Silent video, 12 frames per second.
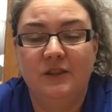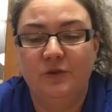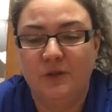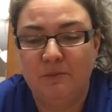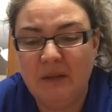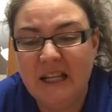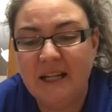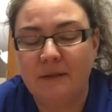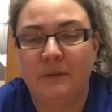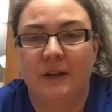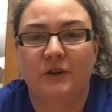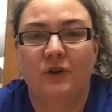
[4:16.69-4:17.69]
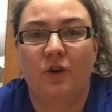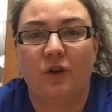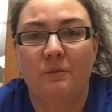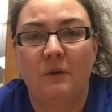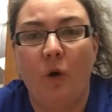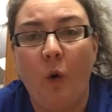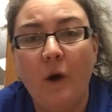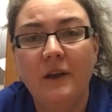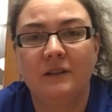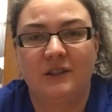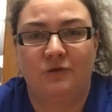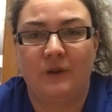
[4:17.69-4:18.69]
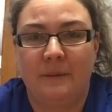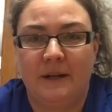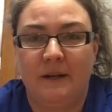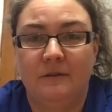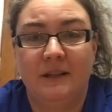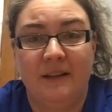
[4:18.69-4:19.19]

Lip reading: use peanut butter or oil to rub it out,